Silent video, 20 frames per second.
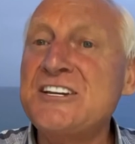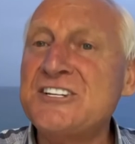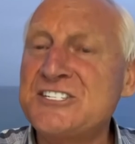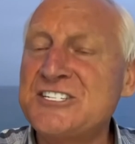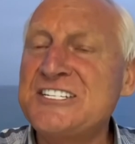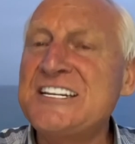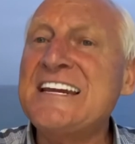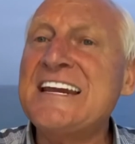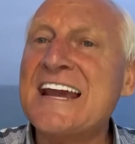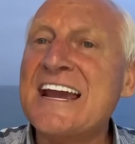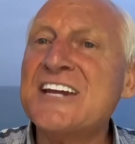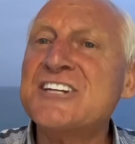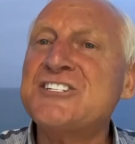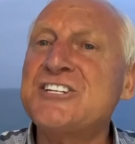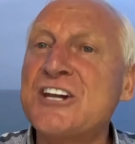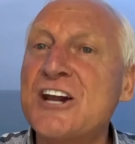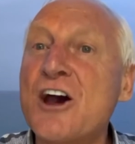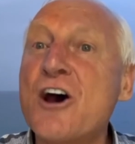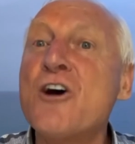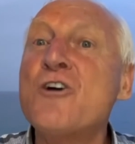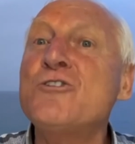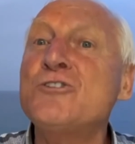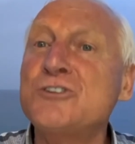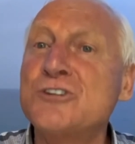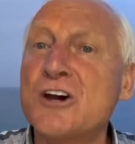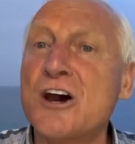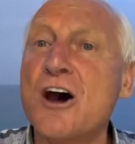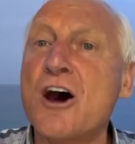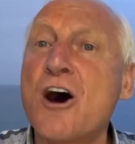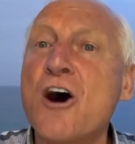She actually owned
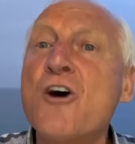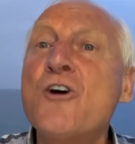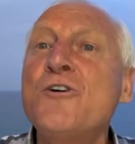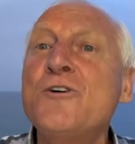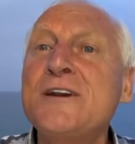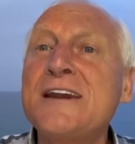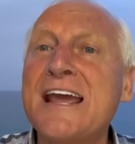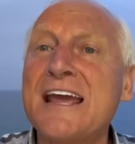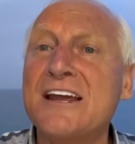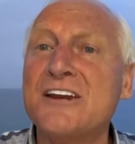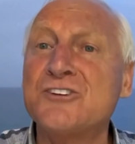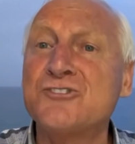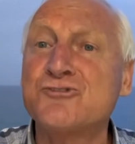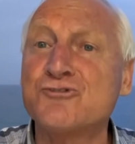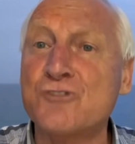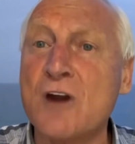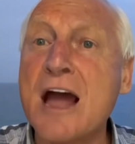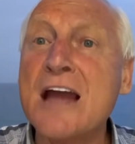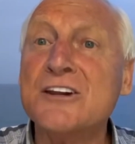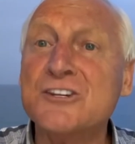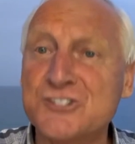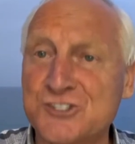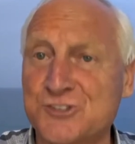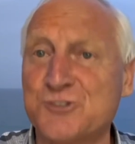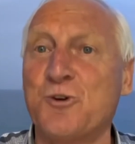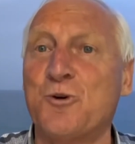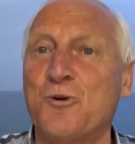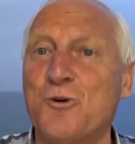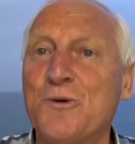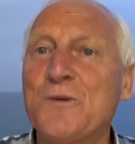her own
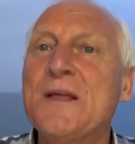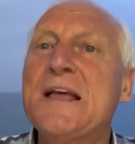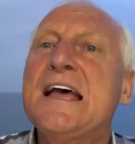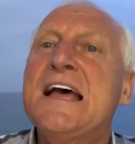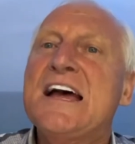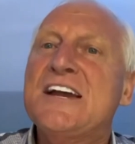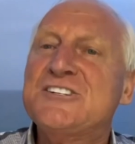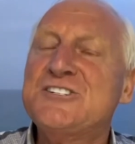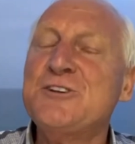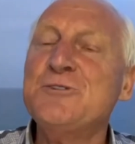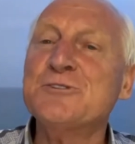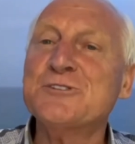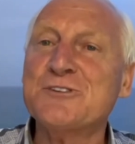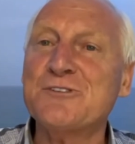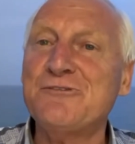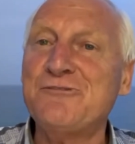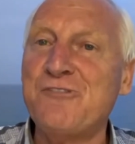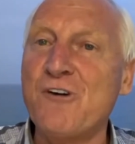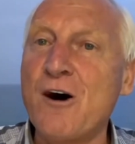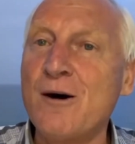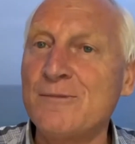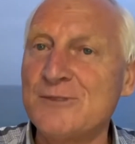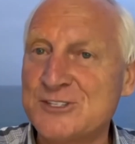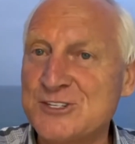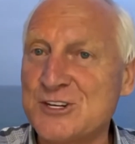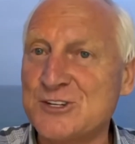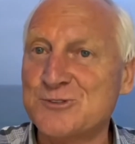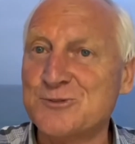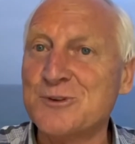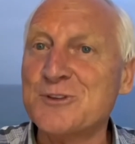drugstore. She was a
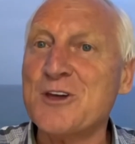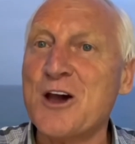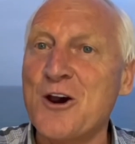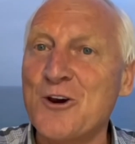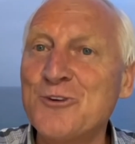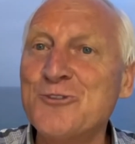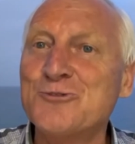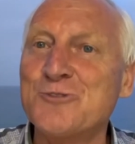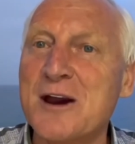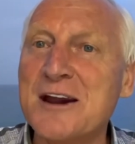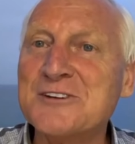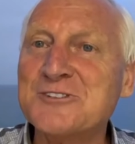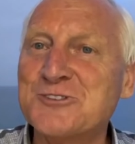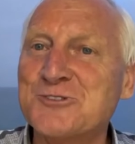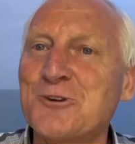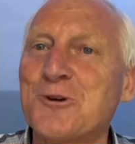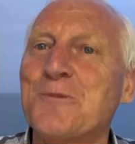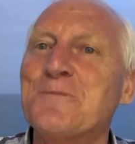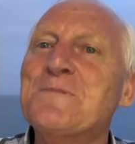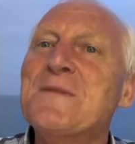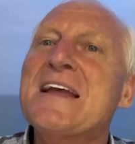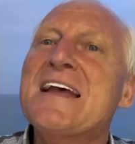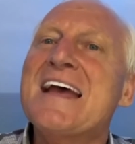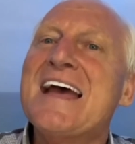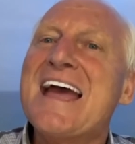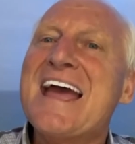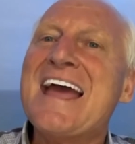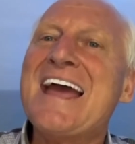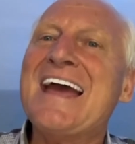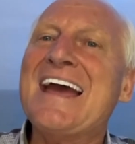pharmacist with her own drugstore.
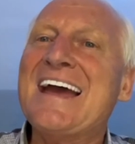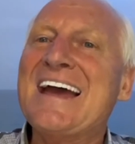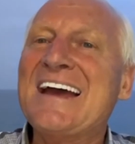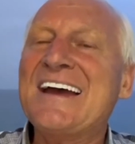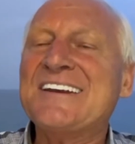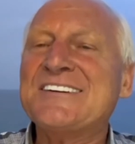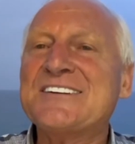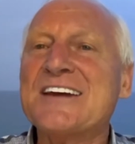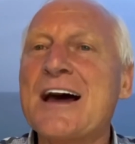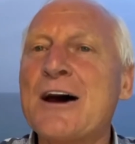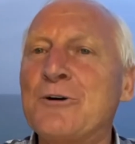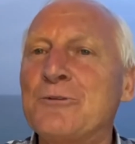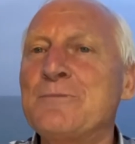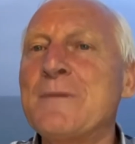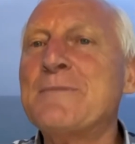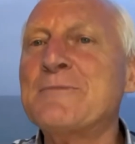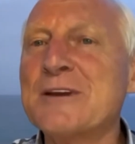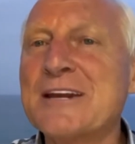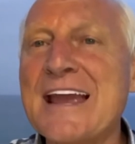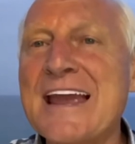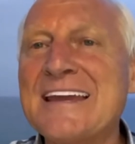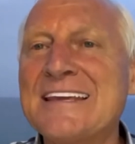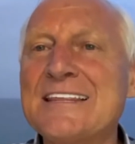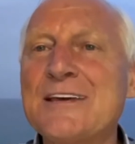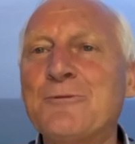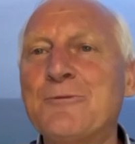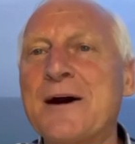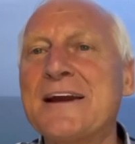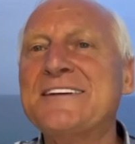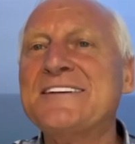And I remember going
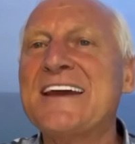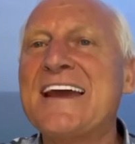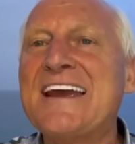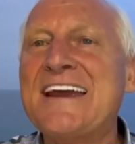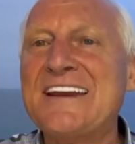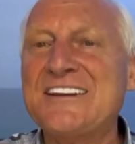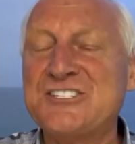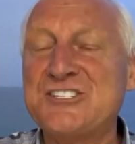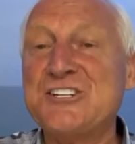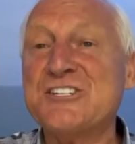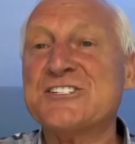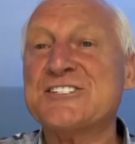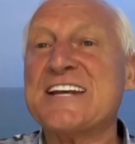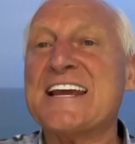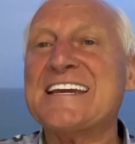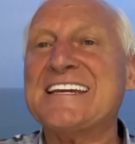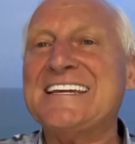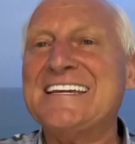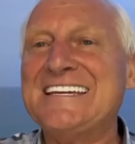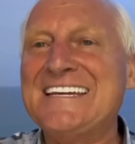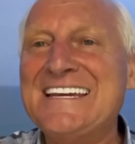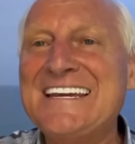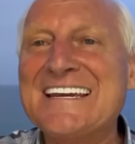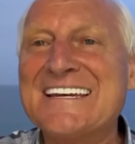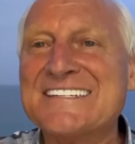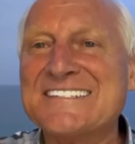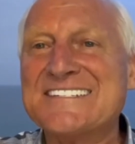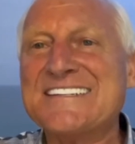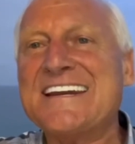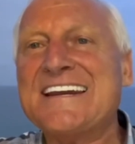there one day, and she was taking E
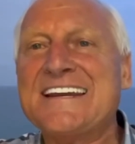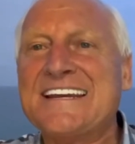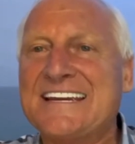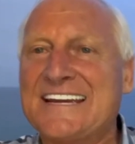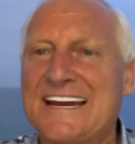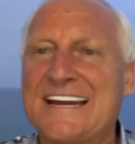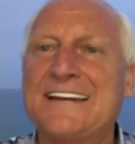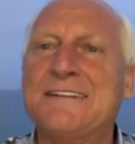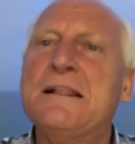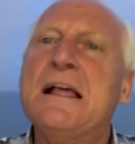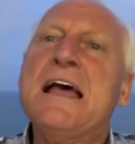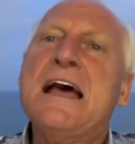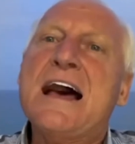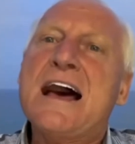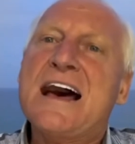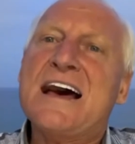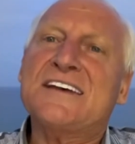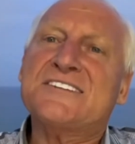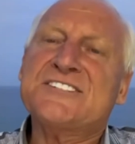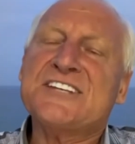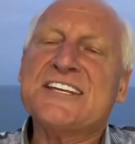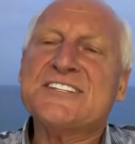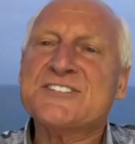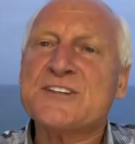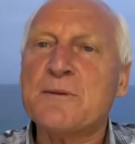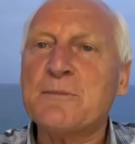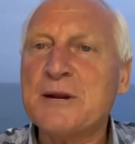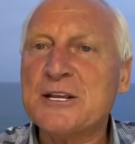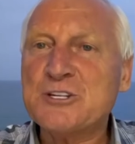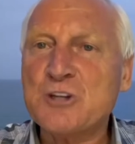and zinc, and I said,
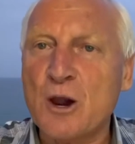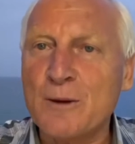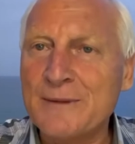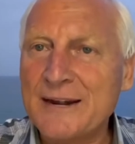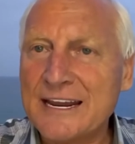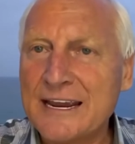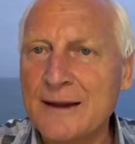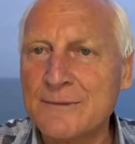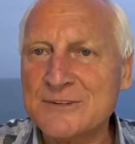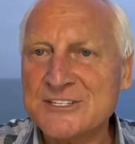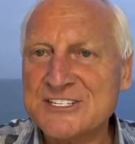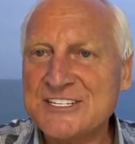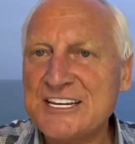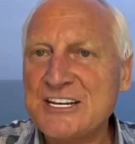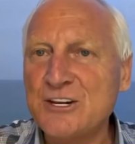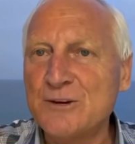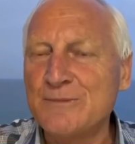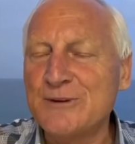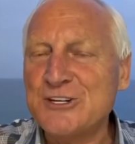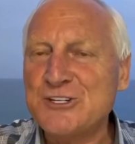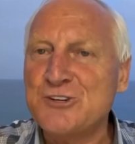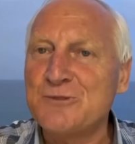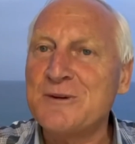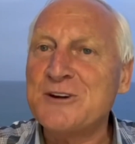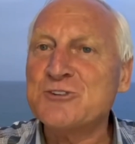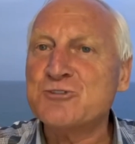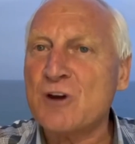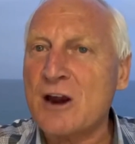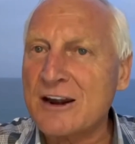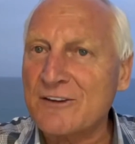somebody told me to come and see you because you've
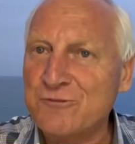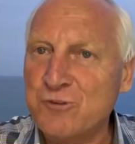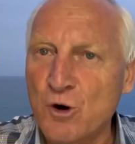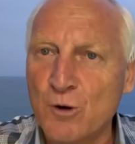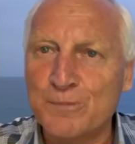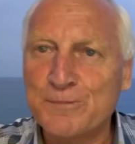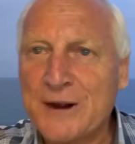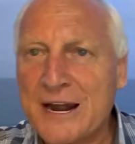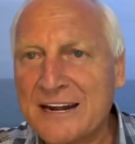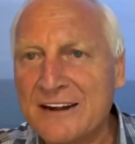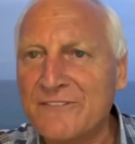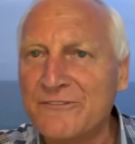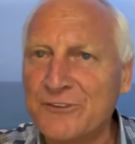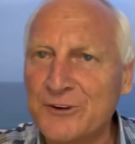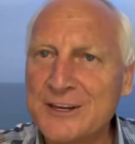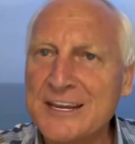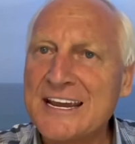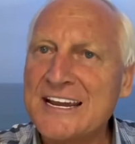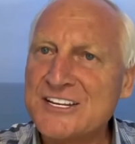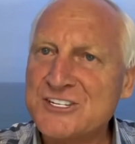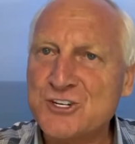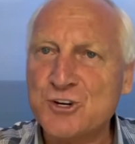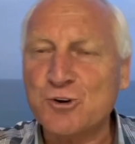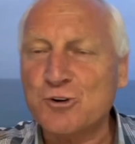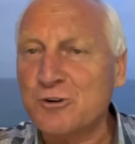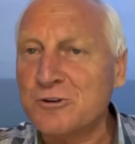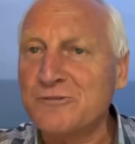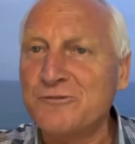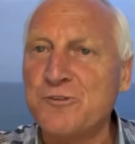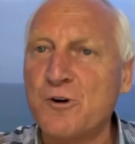been trying to fall pregnant for years. You
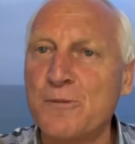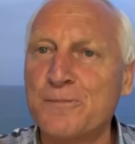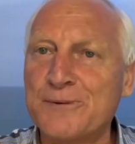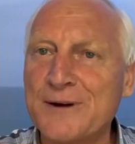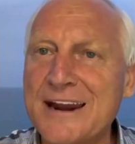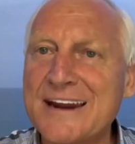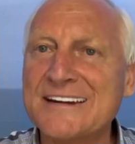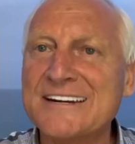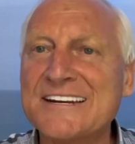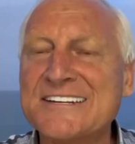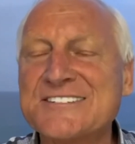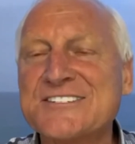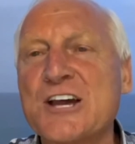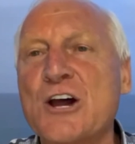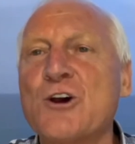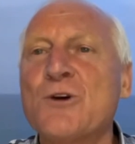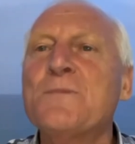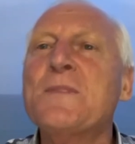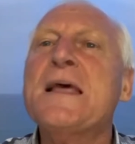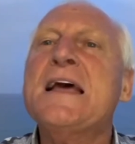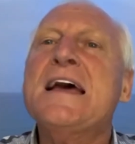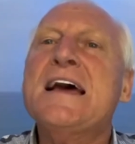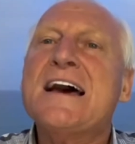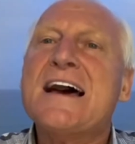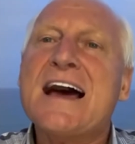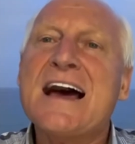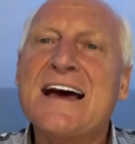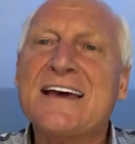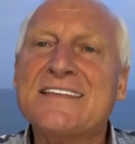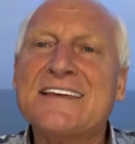couldn't fall pregnant. So
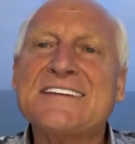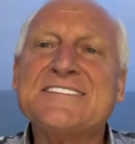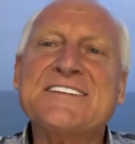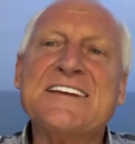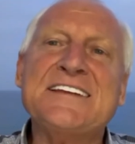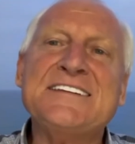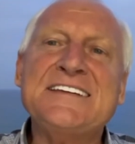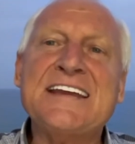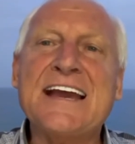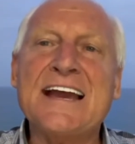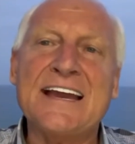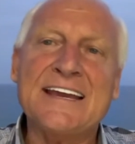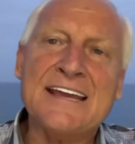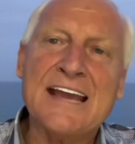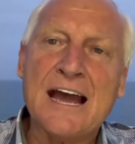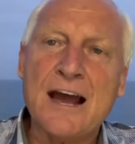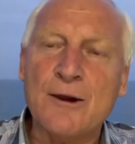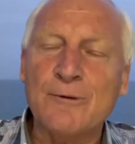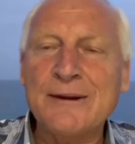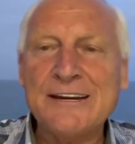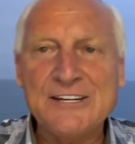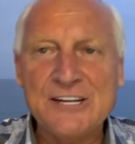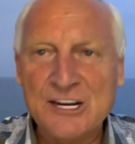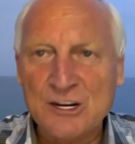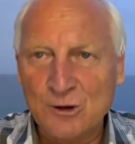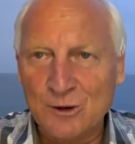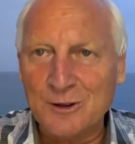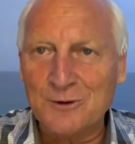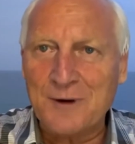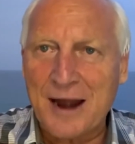they said, yeah, we're
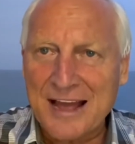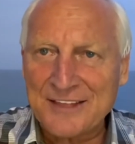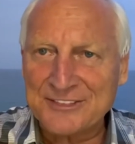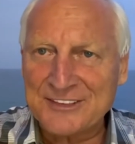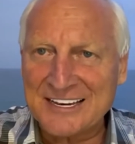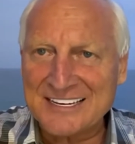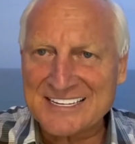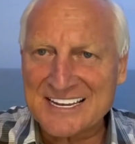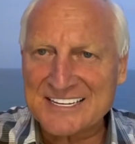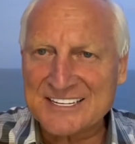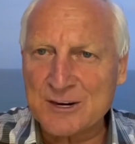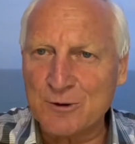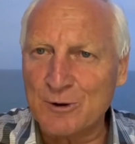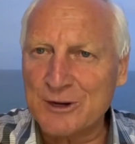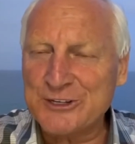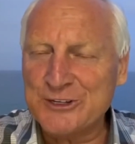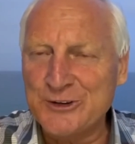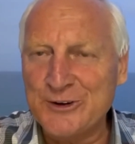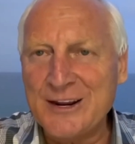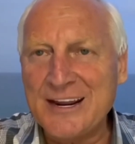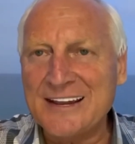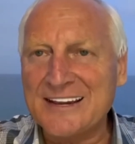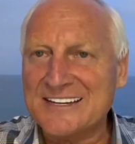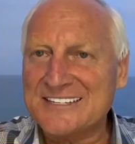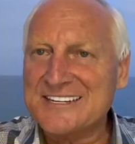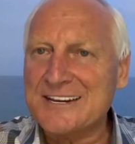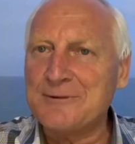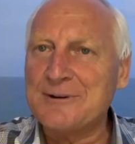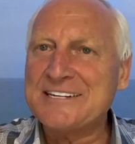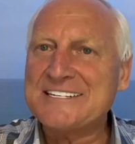doing all the right things. I said, what you doing? I
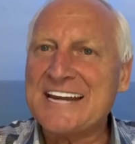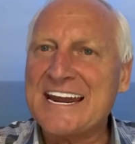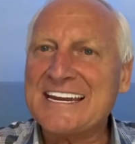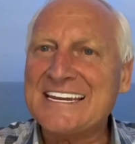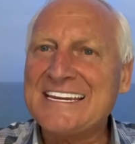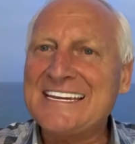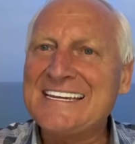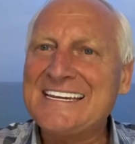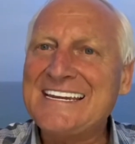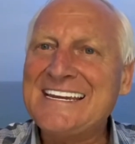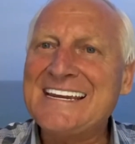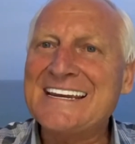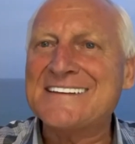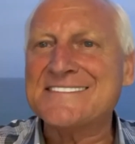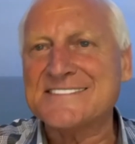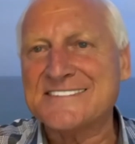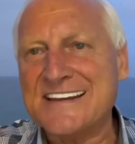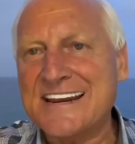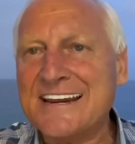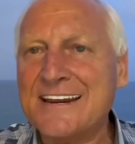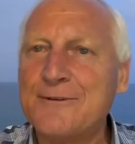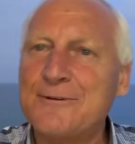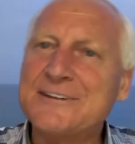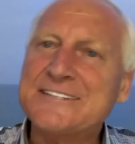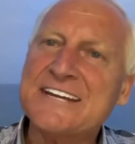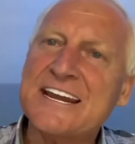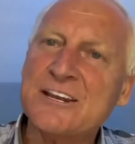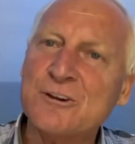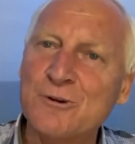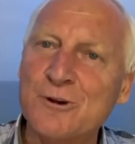said, we're taking E and zinc. We're
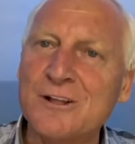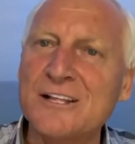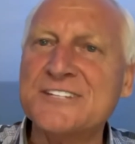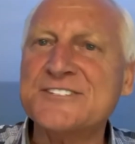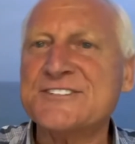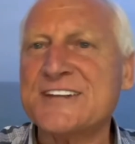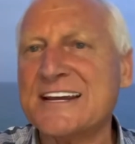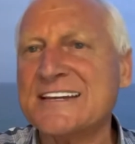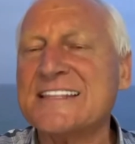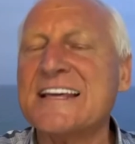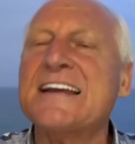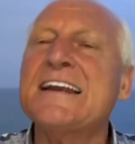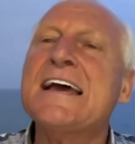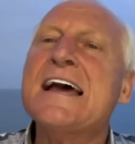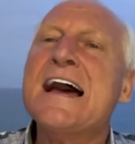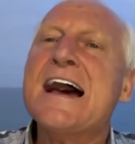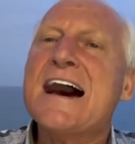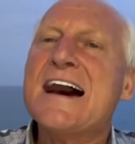taking all this, taking that.